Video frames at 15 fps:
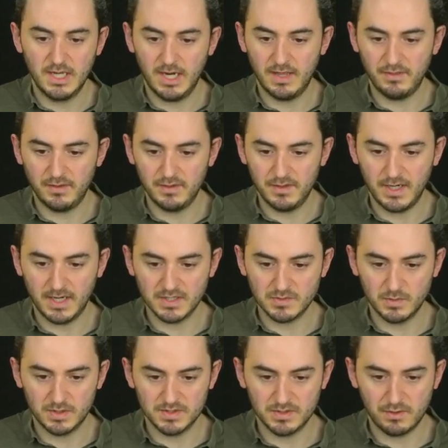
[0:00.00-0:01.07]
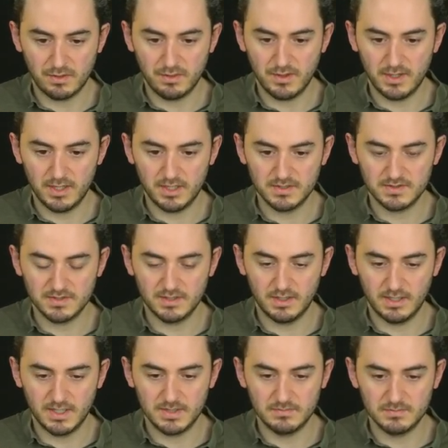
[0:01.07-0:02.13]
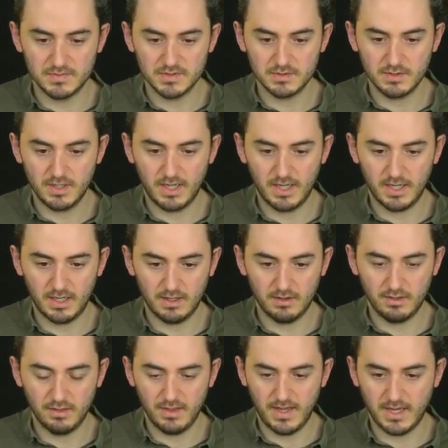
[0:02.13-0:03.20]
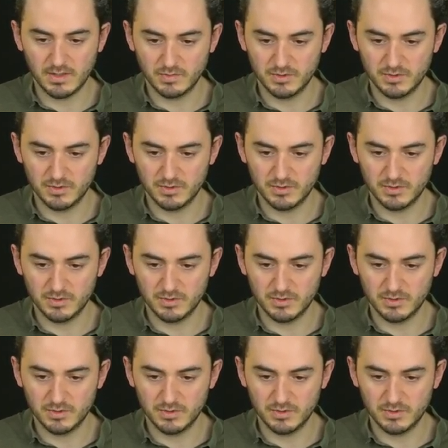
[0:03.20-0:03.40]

And then the next one is 1/3 times that,